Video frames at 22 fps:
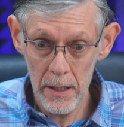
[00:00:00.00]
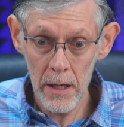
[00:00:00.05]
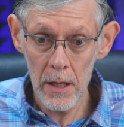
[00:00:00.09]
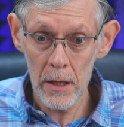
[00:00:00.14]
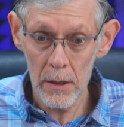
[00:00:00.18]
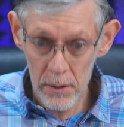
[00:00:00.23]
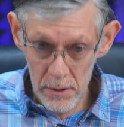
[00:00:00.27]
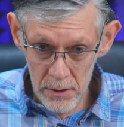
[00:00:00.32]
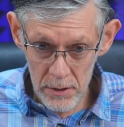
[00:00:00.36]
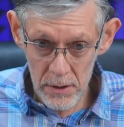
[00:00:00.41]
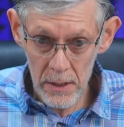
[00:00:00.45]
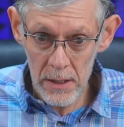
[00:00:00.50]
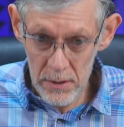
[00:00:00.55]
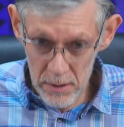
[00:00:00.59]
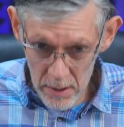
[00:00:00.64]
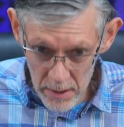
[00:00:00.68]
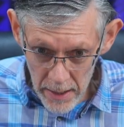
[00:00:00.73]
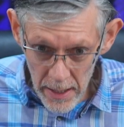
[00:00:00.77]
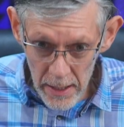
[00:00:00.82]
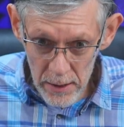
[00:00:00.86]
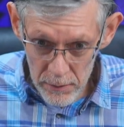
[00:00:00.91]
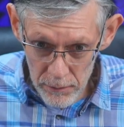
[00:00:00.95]
he says the
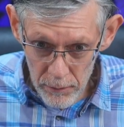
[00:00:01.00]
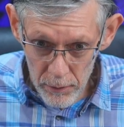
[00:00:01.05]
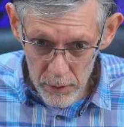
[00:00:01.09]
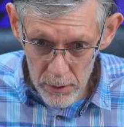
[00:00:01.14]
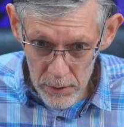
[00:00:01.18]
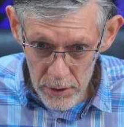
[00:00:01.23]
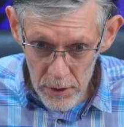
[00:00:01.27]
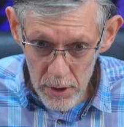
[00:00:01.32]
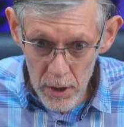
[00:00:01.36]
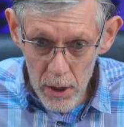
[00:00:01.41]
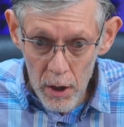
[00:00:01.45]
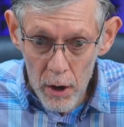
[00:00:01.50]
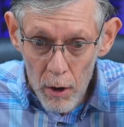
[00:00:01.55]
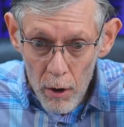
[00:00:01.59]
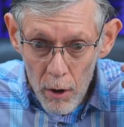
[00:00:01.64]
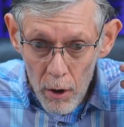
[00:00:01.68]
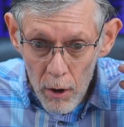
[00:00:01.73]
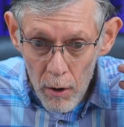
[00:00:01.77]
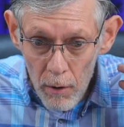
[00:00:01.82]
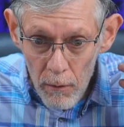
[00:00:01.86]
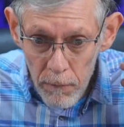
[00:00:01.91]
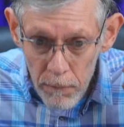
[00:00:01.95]
next verse,
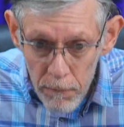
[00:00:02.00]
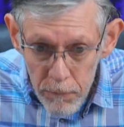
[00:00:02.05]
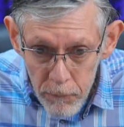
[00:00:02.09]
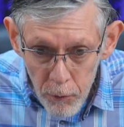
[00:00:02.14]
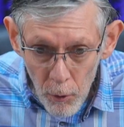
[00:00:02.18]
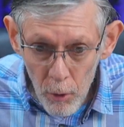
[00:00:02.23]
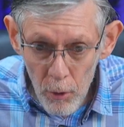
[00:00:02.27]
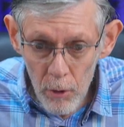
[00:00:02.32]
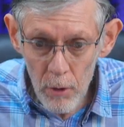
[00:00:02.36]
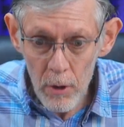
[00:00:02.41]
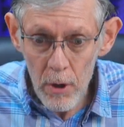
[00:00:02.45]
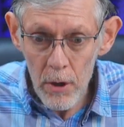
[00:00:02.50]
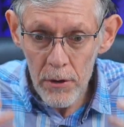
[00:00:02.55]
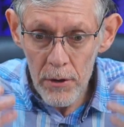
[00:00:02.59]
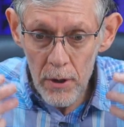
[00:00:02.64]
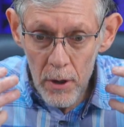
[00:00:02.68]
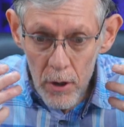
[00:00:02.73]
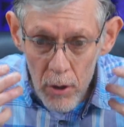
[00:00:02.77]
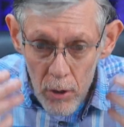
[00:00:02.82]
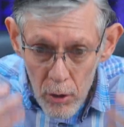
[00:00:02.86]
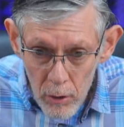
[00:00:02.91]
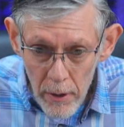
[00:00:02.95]
for the
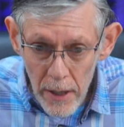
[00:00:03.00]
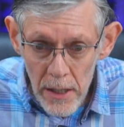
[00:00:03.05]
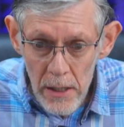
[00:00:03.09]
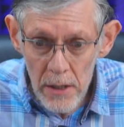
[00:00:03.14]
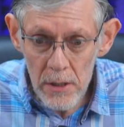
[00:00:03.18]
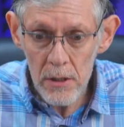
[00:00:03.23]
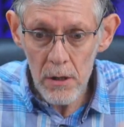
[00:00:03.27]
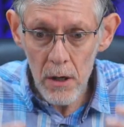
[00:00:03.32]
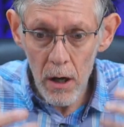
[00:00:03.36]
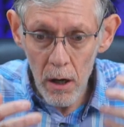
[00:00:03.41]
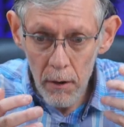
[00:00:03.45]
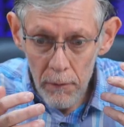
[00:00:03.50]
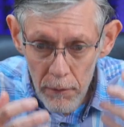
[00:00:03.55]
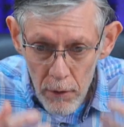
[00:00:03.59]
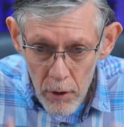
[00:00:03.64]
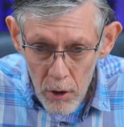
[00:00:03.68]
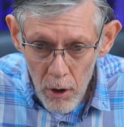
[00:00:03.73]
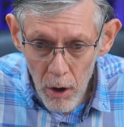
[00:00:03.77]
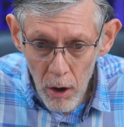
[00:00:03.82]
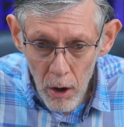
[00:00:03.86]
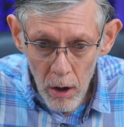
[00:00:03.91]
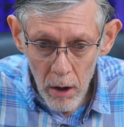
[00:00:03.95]
grace of
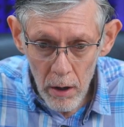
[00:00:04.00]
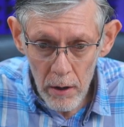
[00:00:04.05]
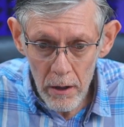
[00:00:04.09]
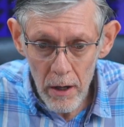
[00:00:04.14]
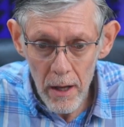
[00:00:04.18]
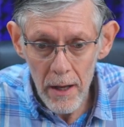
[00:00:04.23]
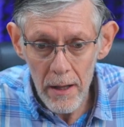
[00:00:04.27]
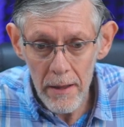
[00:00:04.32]
God